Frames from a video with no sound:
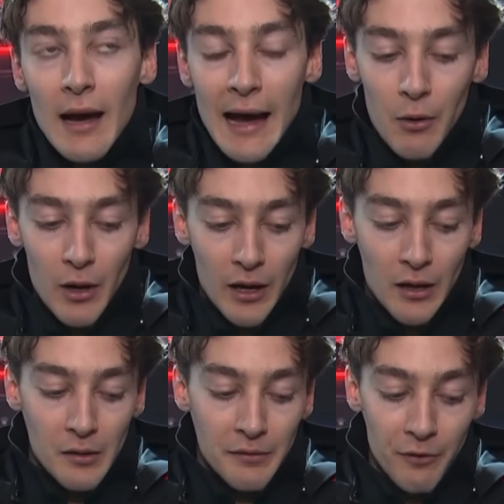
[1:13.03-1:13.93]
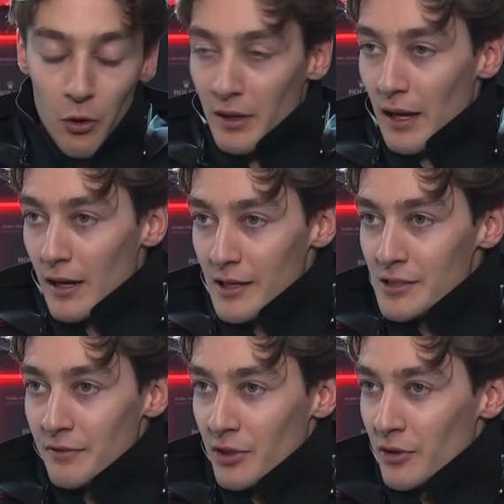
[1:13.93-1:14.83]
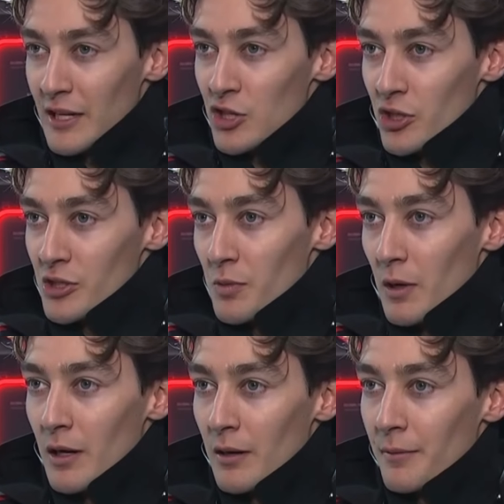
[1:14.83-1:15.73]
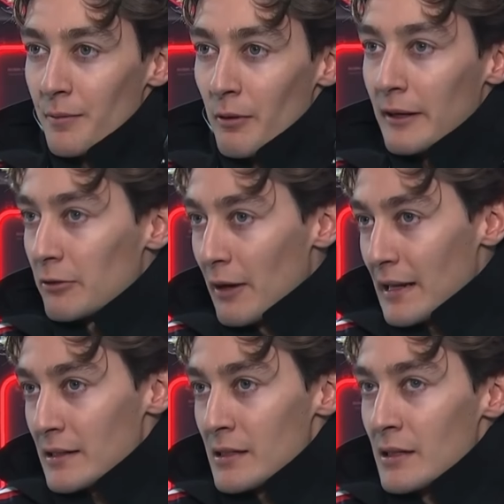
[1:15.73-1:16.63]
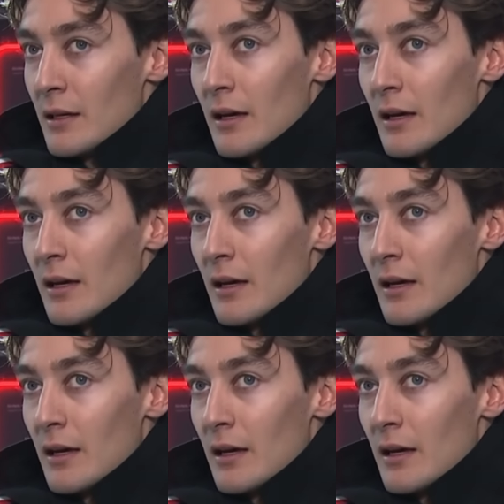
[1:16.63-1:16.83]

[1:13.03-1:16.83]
our forecast of the conditions were incorrect.